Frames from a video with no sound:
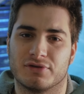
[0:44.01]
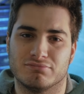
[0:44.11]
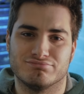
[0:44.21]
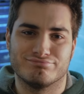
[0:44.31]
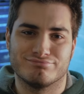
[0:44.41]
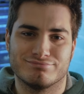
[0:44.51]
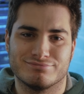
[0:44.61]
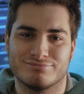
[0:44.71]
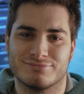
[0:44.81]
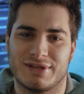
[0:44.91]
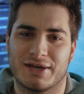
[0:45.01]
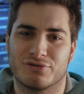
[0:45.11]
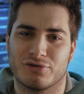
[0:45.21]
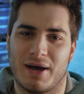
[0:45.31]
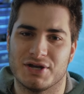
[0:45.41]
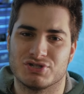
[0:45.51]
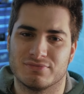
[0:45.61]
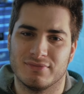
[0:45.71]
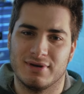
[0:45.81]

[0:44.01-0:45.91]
So thank you so much.